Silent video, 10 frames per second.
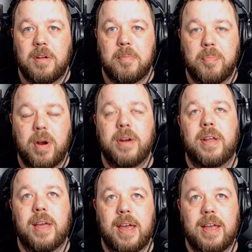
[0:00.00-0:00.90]

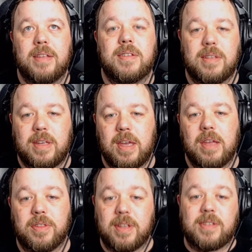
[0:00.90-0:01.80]
Branding is key.
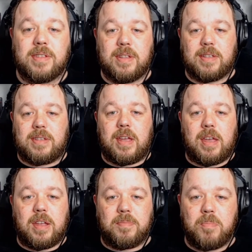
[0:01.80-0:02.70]
This
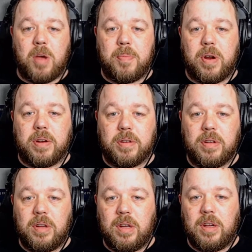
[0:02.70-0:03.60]
here, my brand,
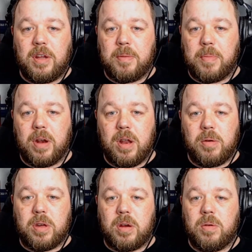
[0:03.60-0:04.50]
my
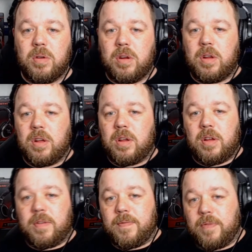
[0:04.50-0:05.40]
logo,
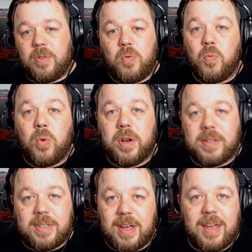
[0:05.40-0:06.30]
what I
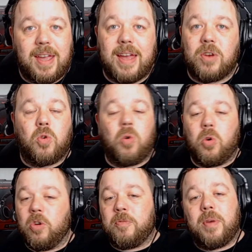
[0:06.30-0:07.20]
say, and
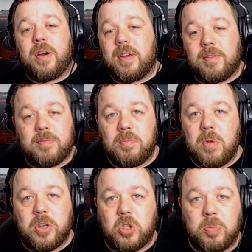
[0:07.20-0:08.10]
all of my
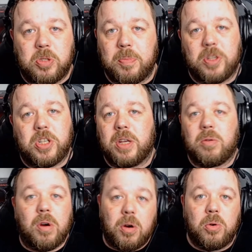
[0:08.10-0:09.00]
subs to my channel
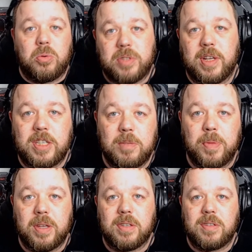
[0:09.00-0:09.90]
are all Sexy
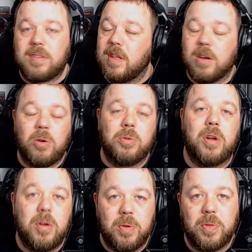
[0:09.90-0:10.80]
Beasts. They all
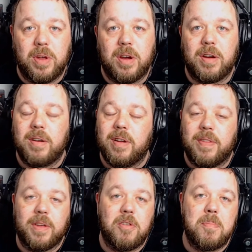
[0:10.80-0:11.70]
know who they are.
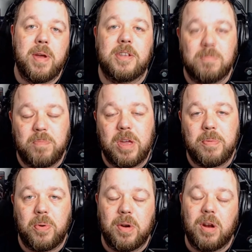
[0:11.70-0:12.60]
They're amazing
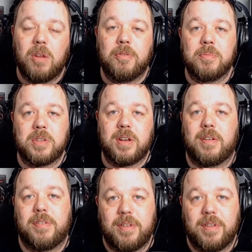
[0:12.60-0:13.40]
people, and I love them to death.